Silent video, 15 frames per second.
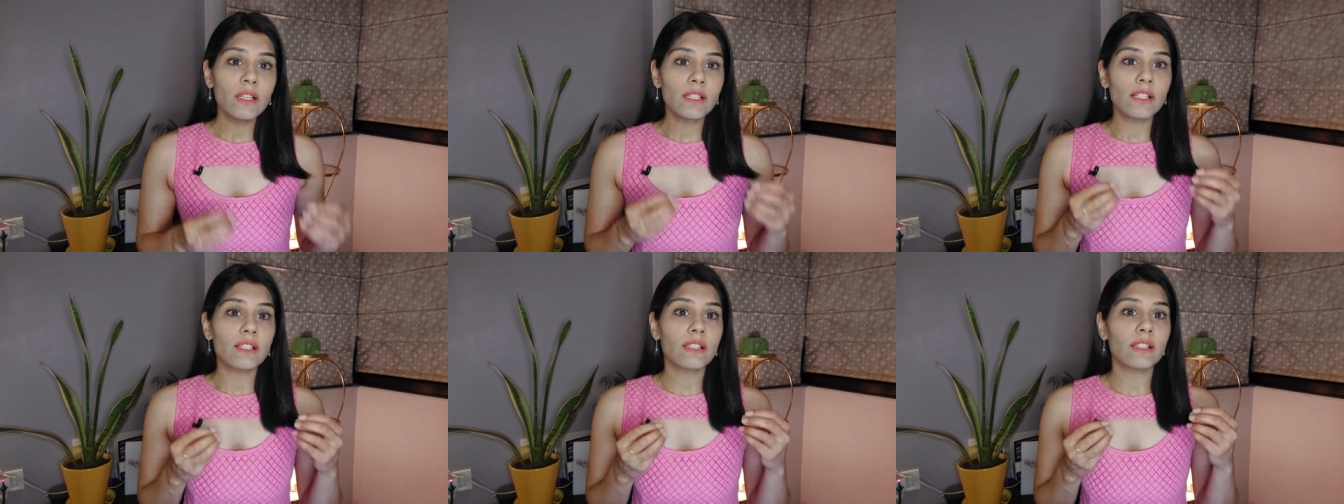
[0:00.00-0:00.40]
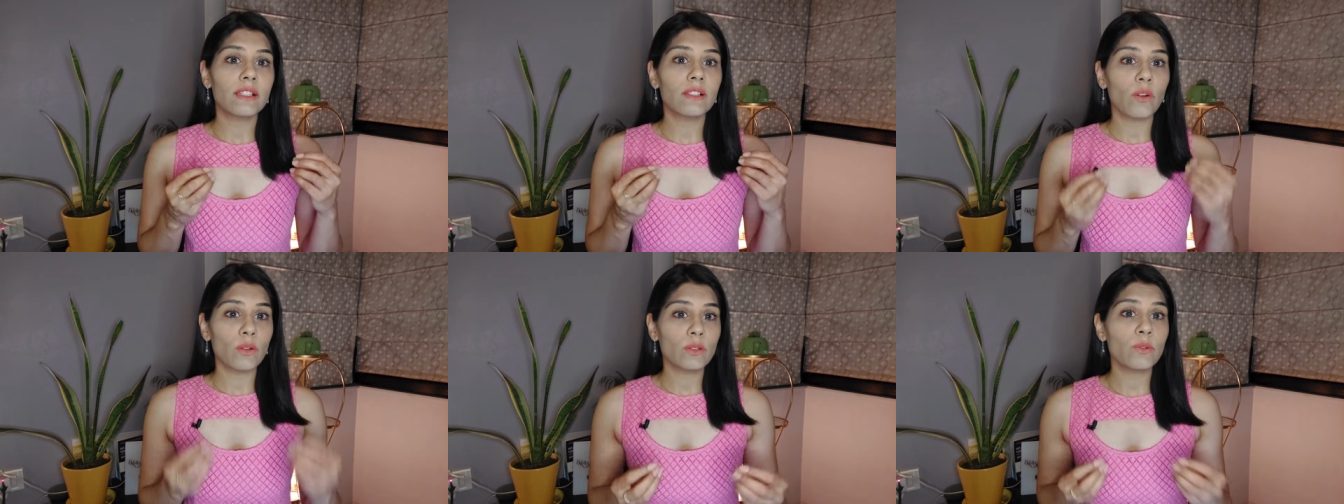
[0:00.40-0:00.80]
that
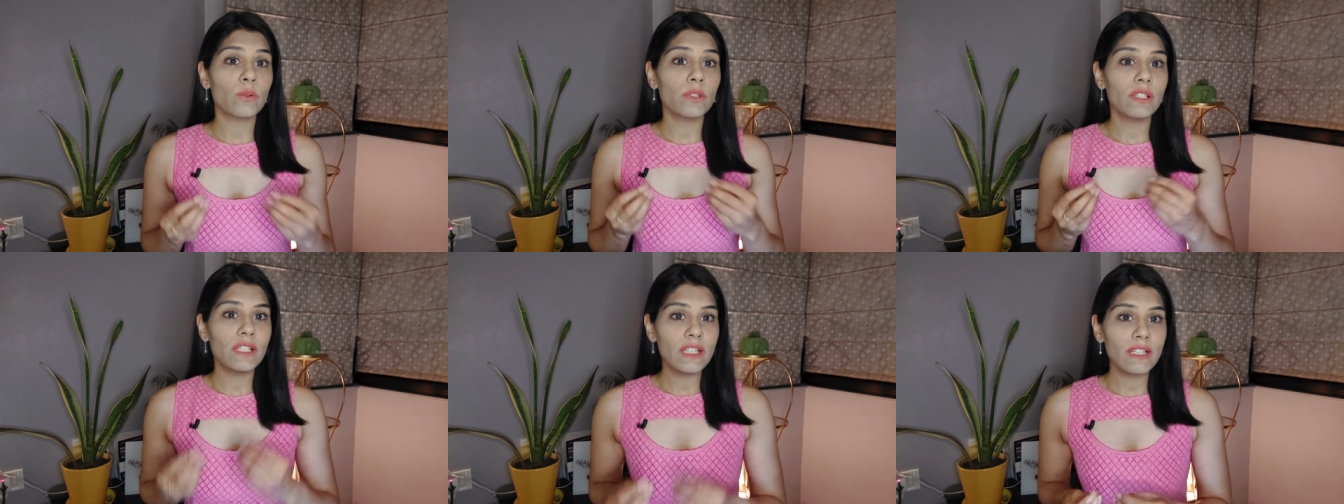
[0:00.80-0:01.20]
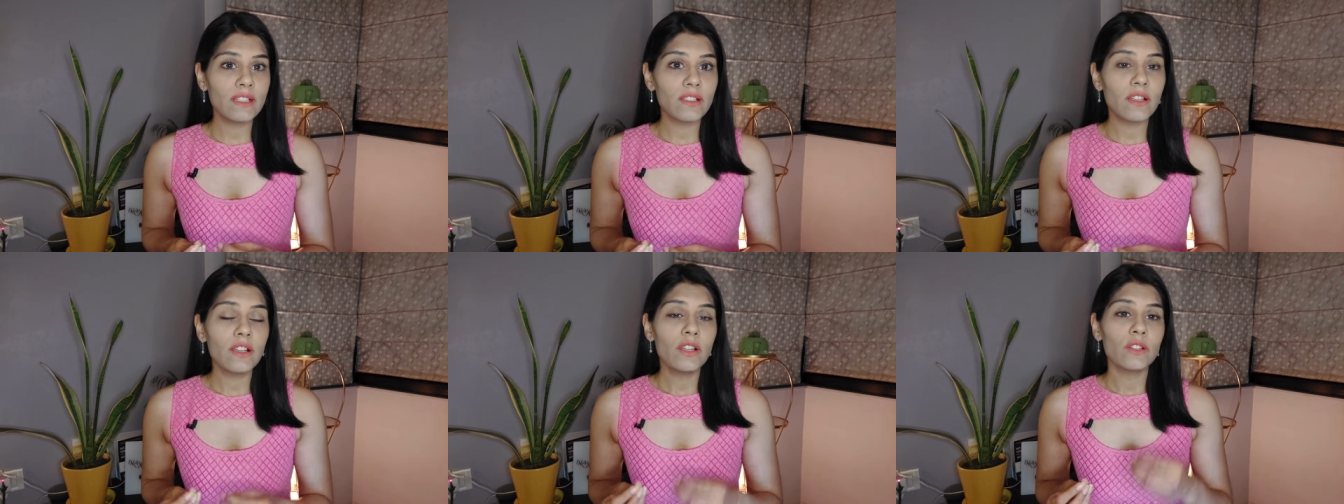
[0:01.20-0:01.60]
can also
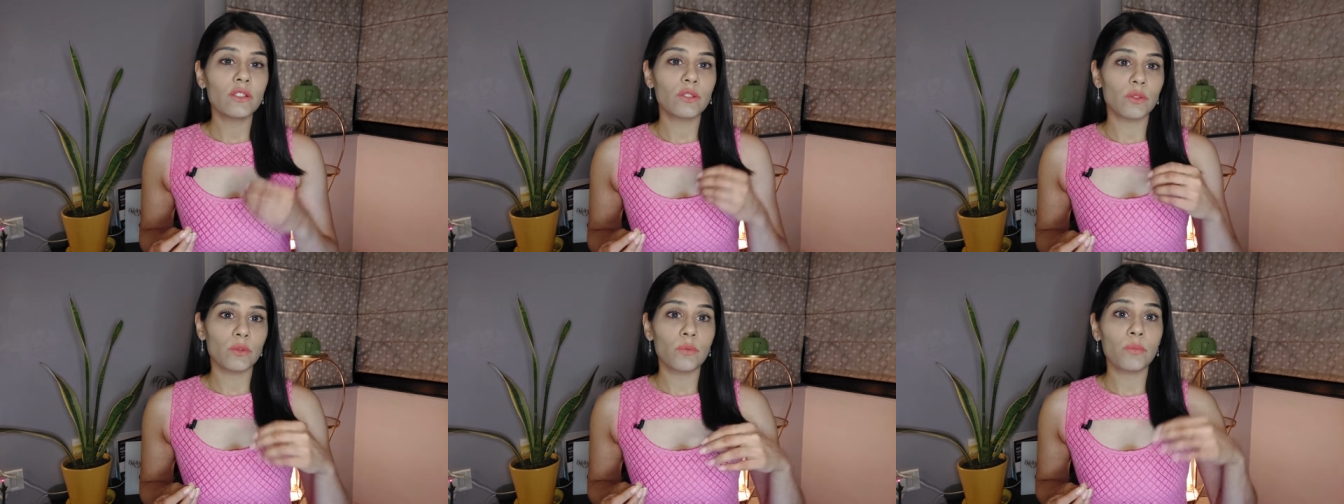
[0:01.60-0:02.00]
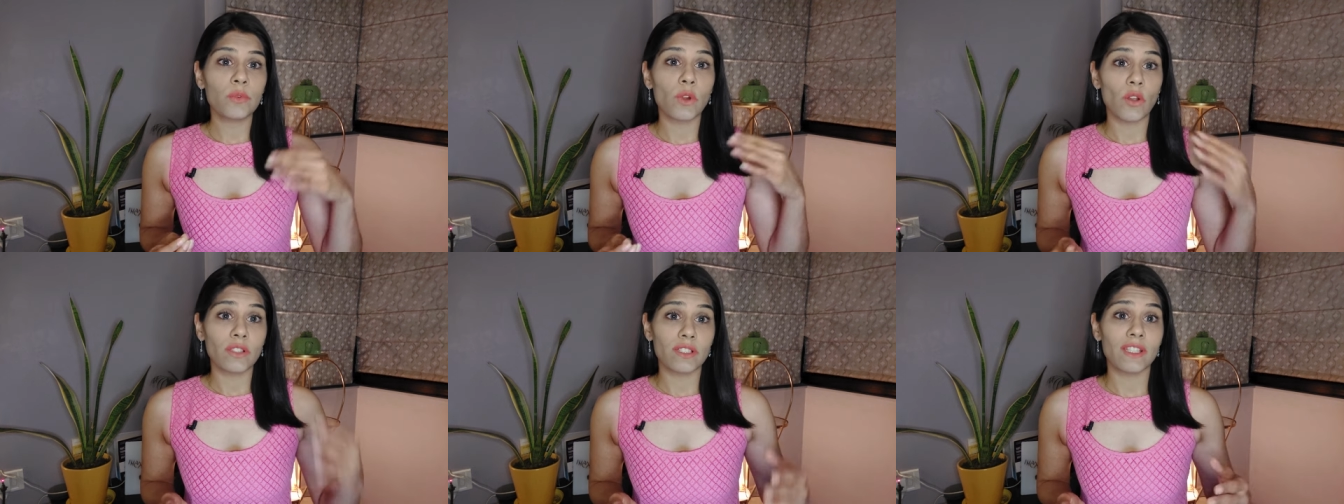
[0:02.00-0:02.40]
lead to
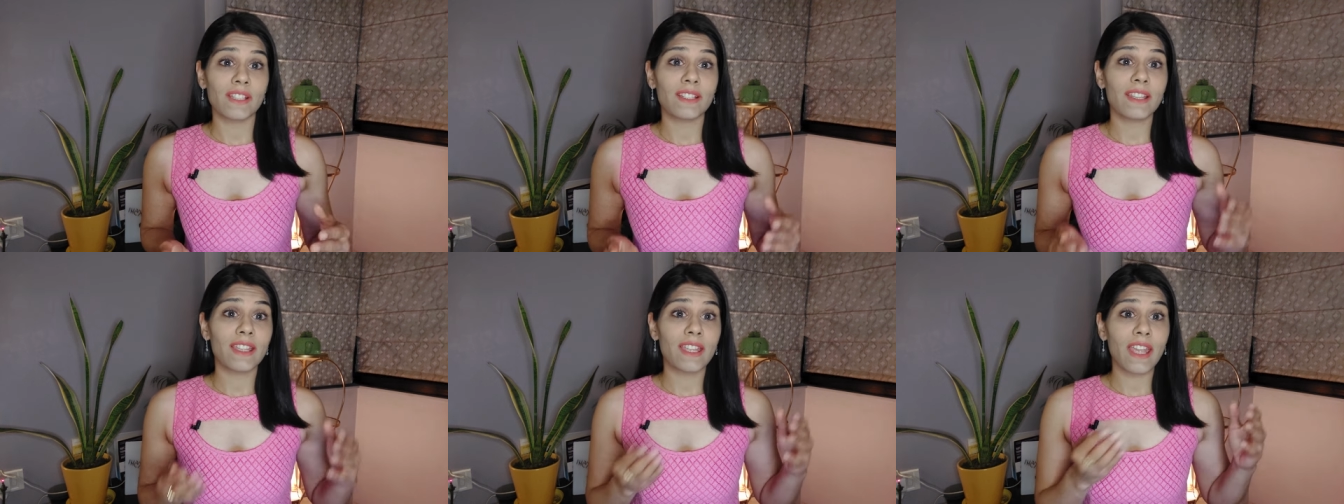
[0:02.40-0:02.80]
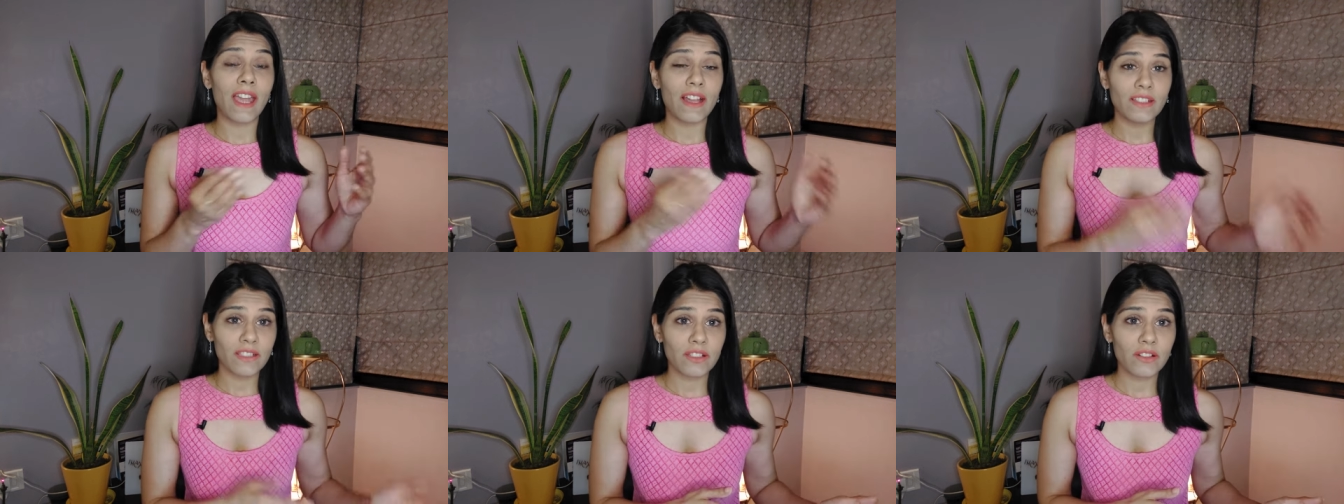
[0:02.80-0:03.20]
prostate
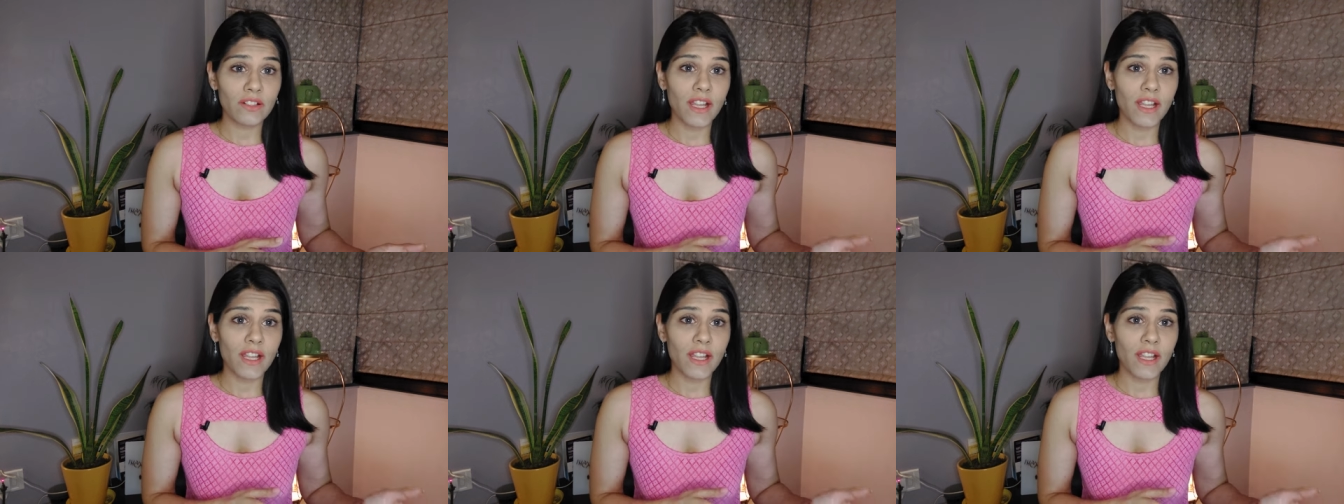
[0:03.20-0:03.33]
cancer,